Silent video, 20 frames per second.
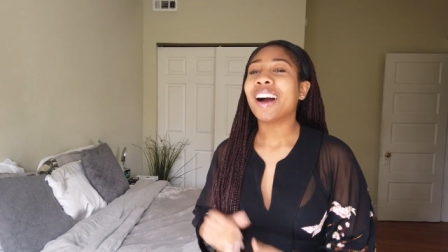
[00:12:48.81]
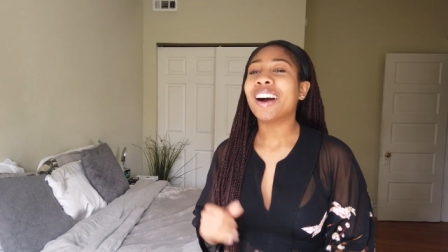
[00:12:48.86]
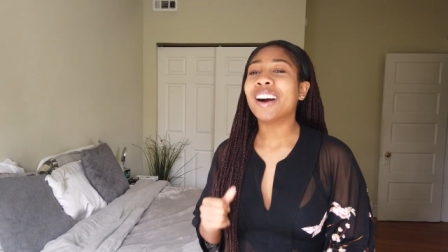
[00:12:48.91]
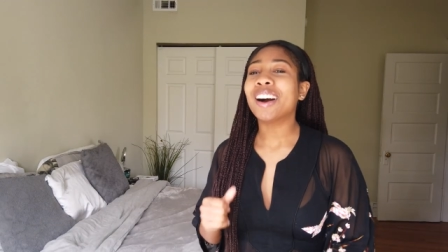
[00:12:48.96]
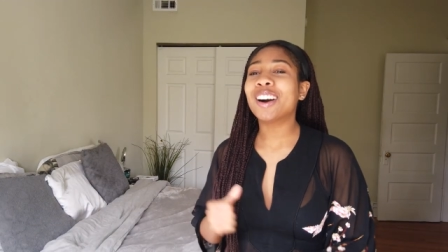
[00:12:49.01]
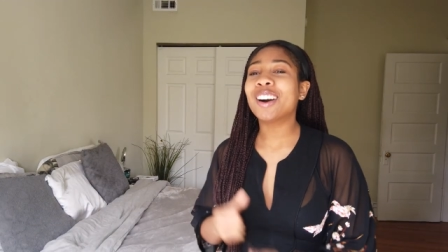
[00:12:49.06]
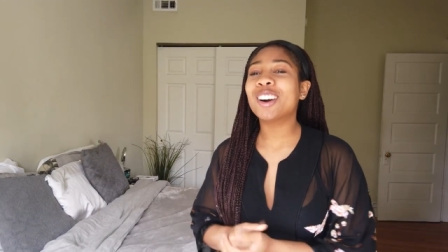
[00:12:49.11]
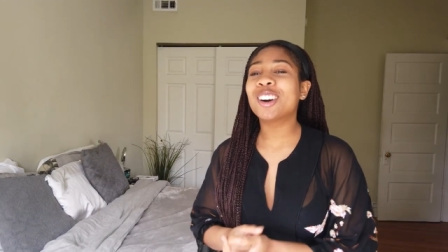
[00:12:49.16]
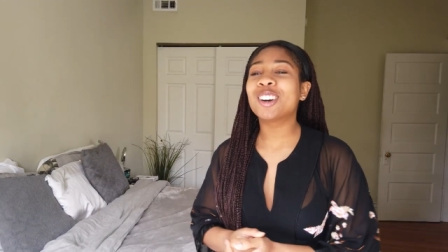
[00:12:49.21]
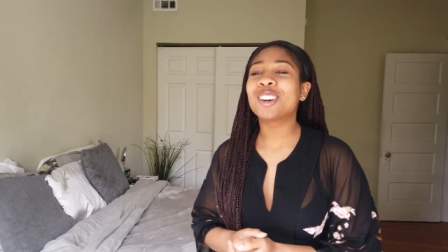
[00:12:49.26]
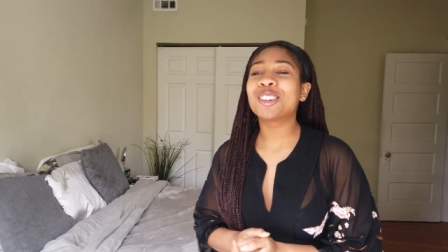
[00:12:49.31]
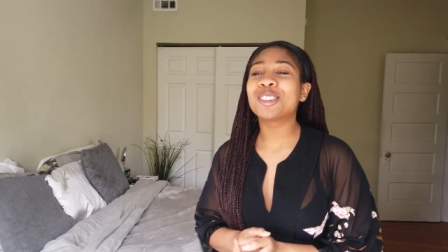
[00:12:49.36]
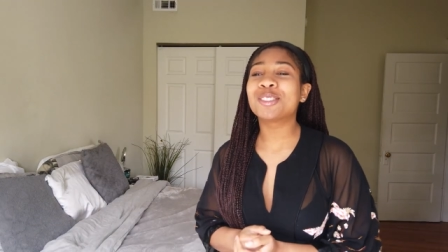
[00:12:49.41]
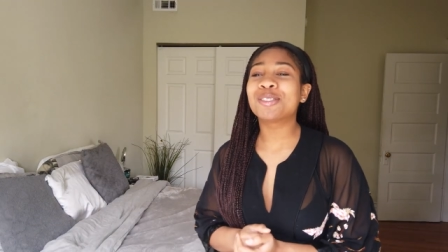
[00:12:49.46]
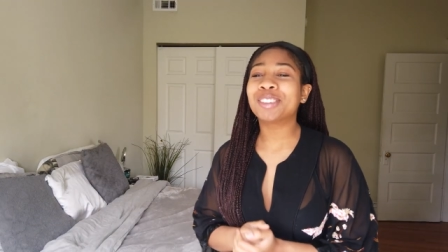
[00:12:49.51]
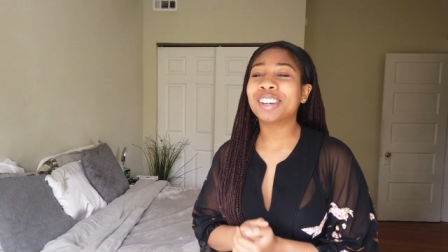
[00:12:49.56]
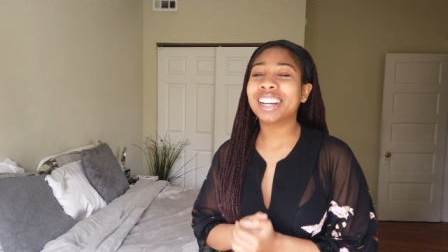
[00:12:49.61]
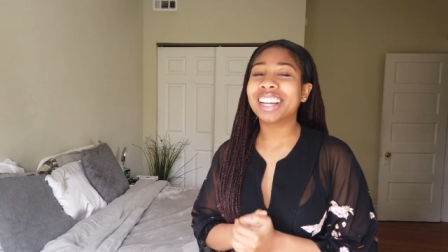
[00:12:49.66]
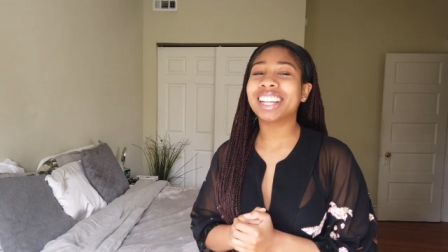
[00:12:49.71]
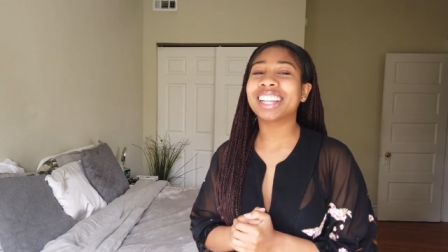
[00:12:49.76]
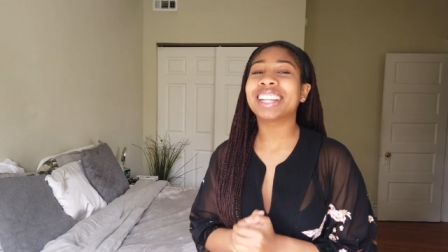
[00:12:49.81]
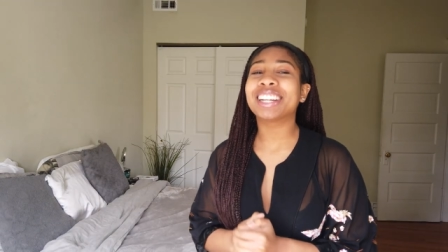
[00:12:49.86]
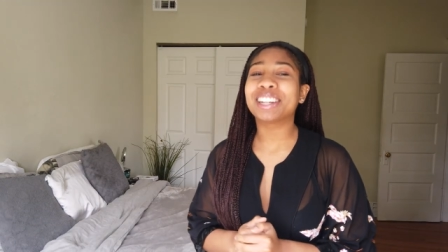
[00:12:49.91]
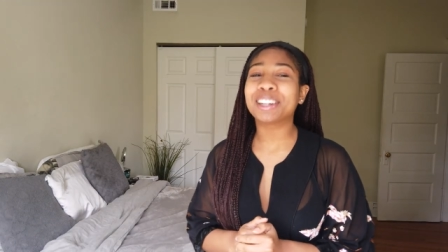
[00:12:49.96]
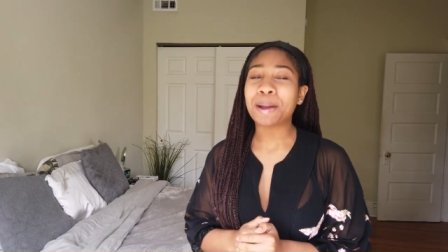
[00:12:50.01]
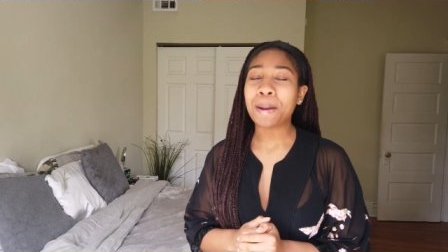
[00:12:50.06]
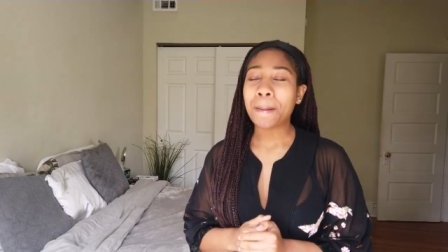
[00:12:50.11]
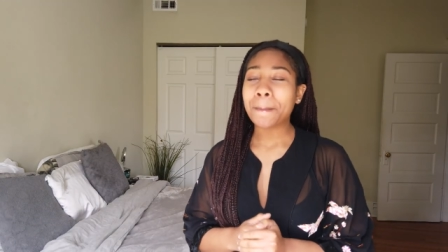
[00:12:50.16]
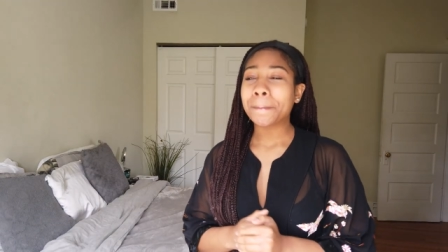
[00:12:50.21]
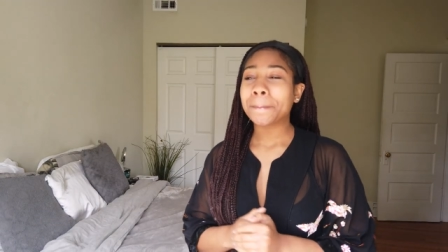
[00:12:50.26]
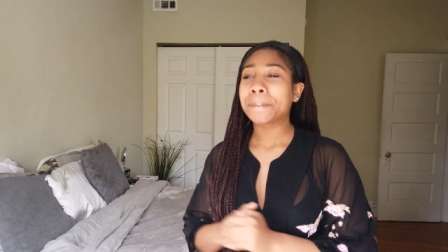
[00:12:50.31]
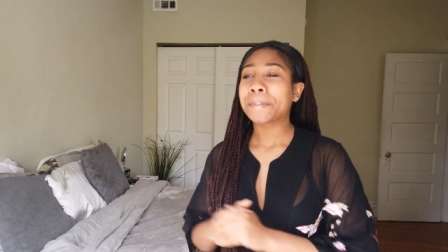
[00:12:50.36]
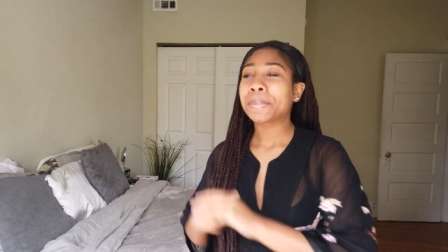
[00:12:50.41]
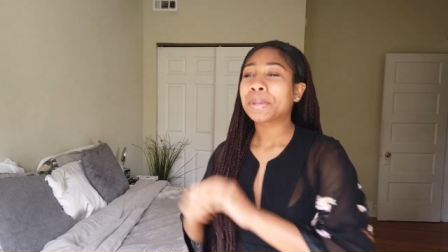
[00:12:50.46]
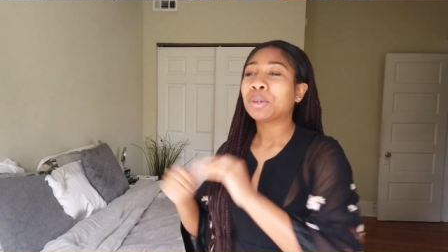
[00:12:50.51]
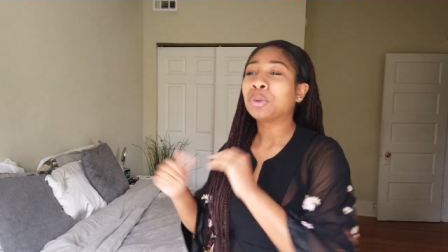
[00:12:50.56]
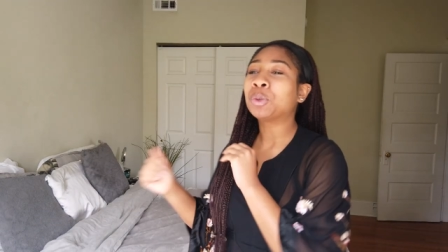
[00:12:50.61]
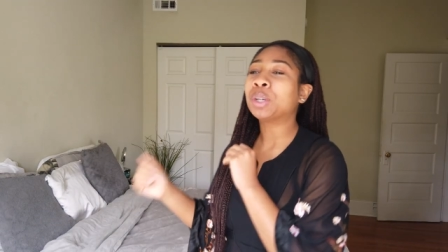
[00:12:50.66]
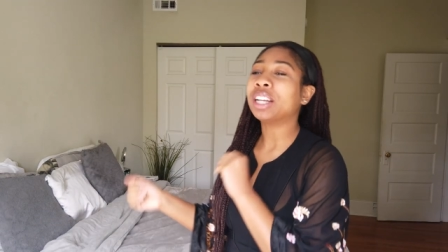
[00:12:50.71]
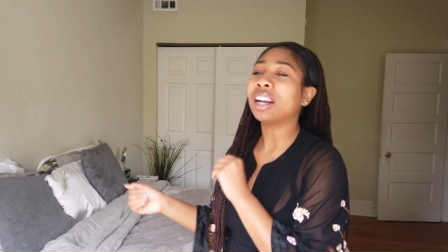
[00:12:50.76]
Oh, but
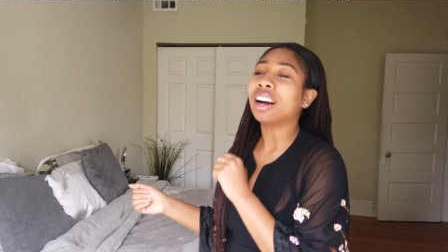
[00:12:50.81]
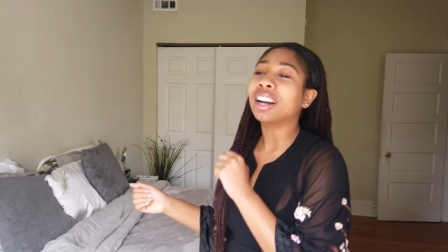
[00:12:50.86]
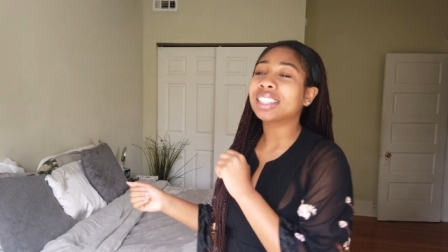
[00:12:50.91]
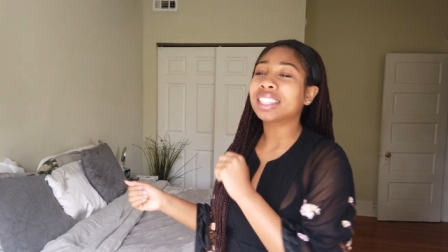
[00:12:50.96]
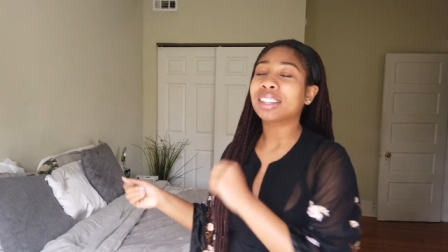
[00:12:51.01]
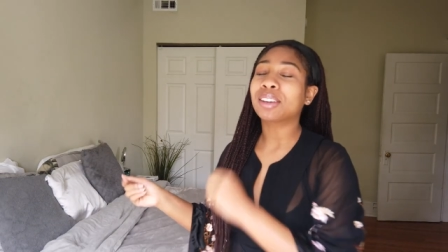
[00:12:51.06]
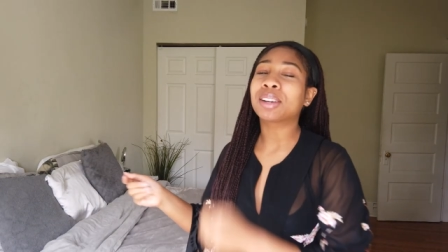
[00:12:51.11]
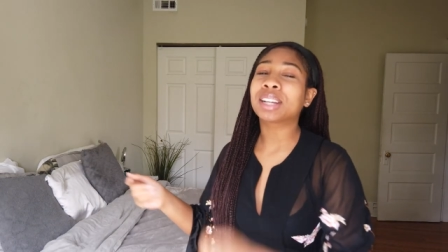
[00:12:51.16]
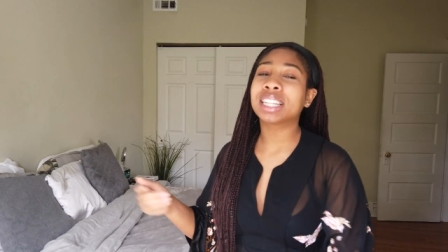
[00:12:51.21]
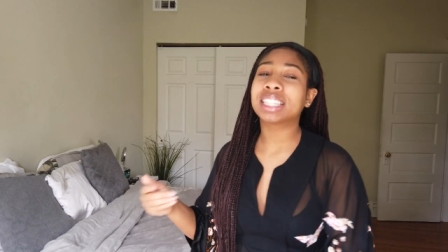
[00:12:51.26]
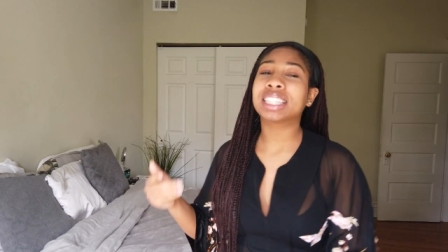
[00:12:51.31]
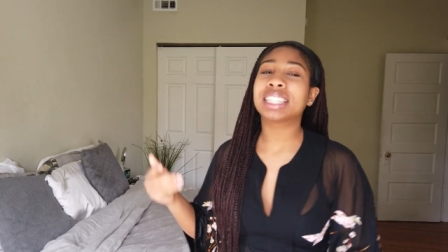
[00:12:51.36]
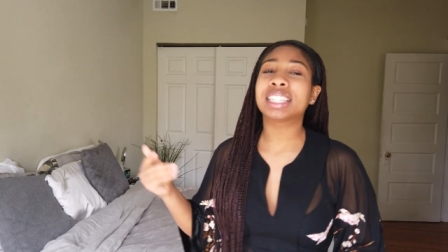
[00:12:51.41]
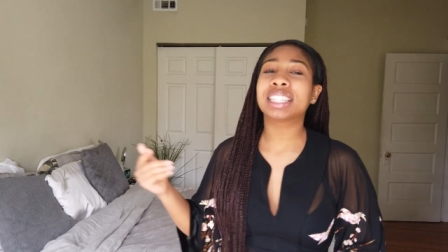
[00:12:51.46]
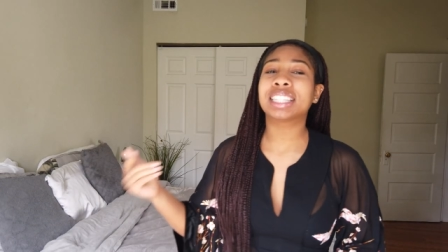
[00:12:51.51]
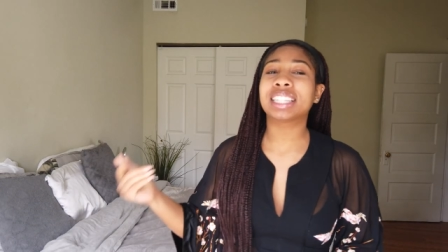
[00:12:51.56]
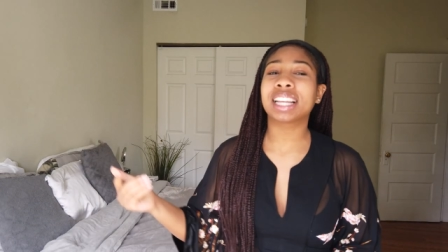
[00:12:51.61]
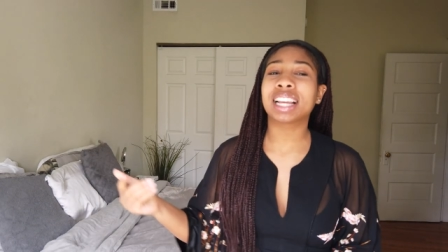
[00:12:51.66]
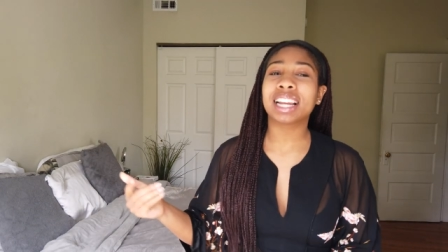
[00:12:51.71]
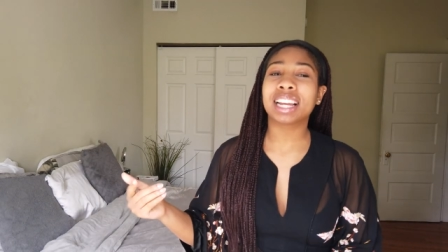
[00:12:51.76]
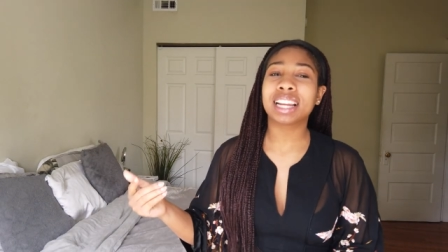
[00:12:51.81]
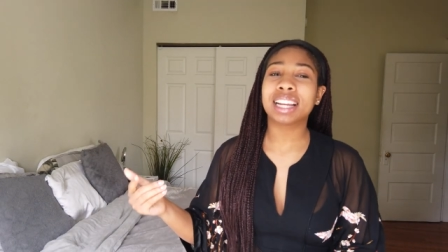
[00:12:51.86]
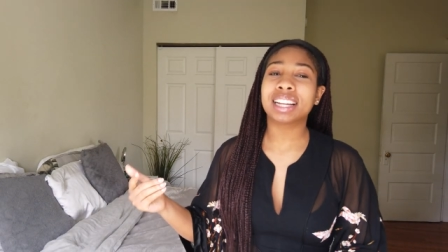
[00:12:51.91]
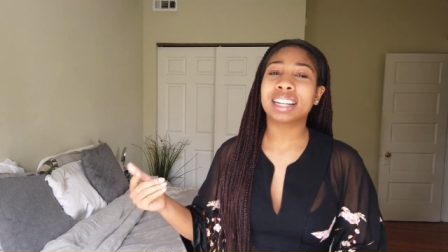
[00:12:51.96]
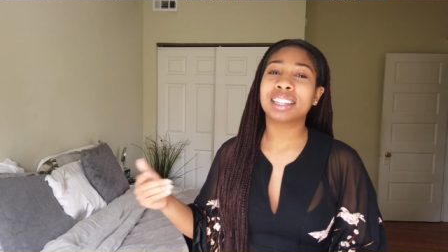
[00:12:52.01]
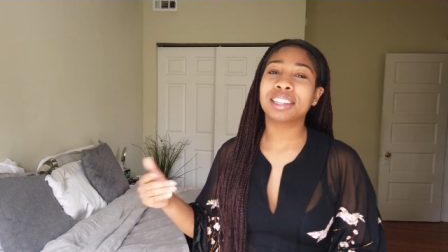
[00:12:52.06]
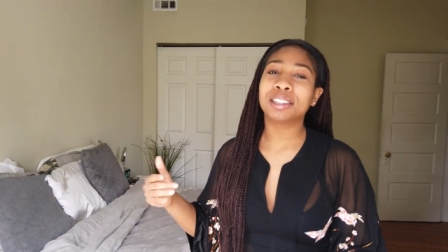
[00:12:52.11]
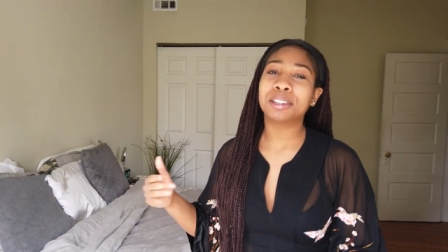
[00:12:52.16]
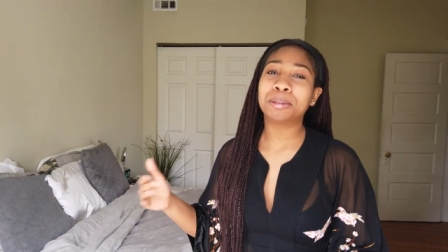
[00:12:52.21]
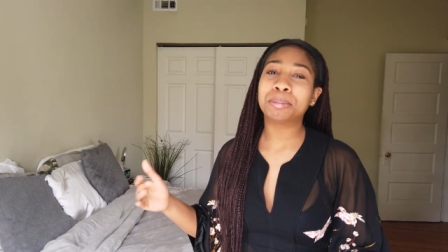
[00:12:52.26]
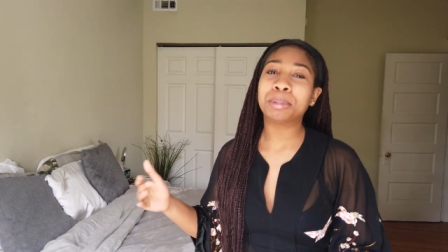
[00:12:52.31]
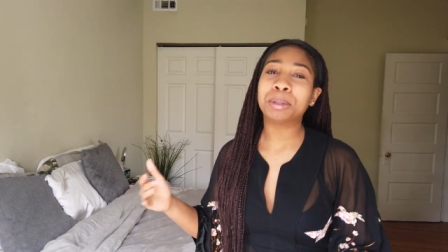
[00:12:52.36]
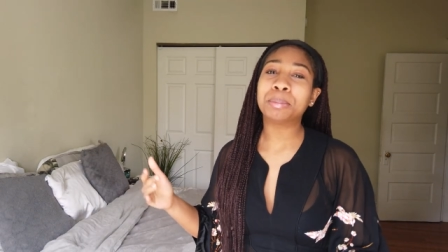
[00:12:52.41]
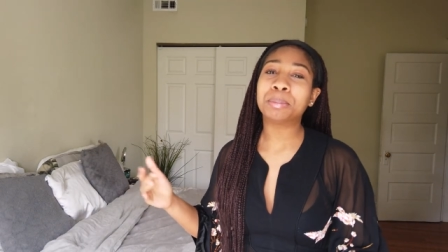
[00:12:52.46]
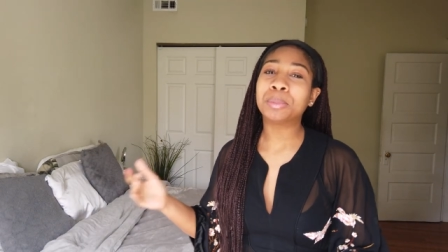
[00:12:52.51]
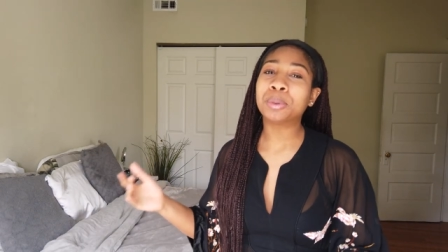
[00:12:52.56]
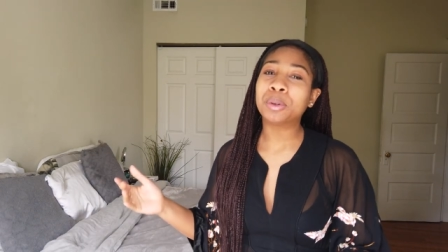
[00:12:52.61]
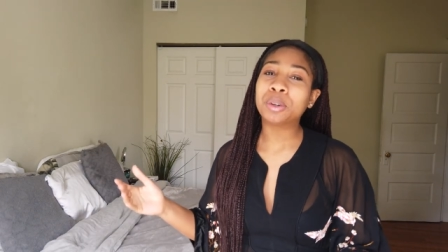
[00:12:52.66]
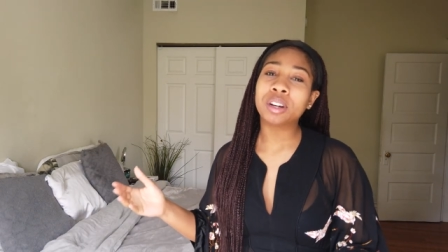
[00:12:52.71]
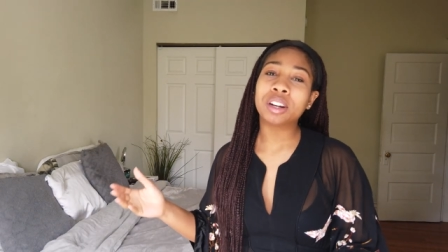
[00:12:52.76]
we also get to see a little bit
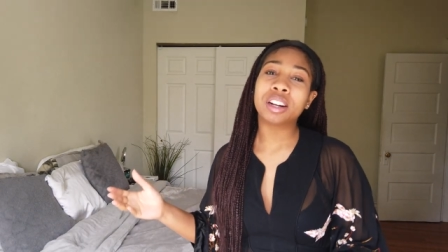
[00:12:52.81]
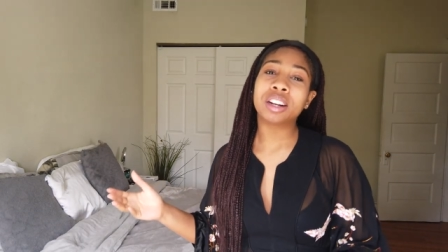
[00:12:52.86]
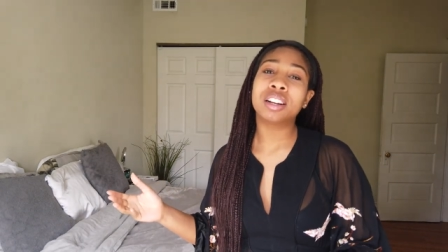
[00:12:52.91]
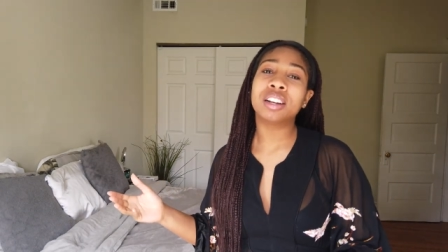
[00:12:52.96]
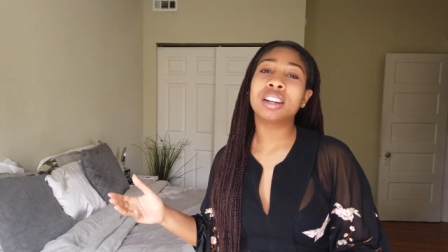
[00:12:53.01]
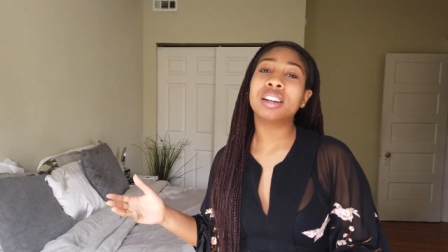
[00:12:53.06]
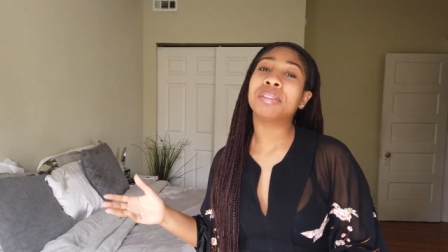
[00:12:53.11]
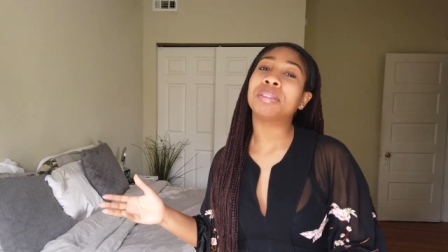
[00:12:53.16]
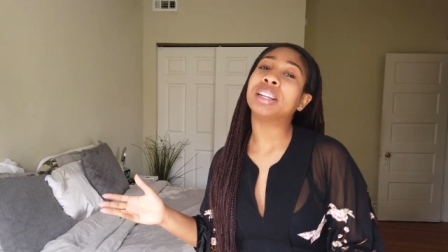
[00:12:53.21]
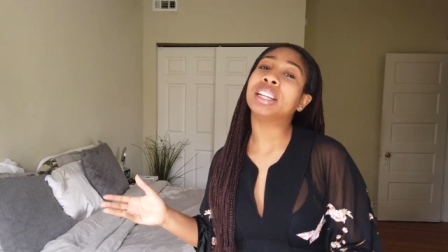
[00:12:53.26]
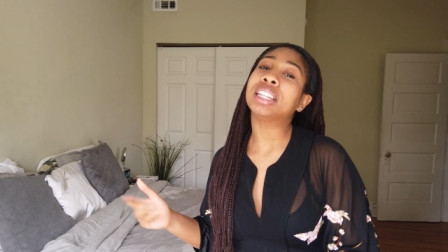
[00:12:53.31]
more of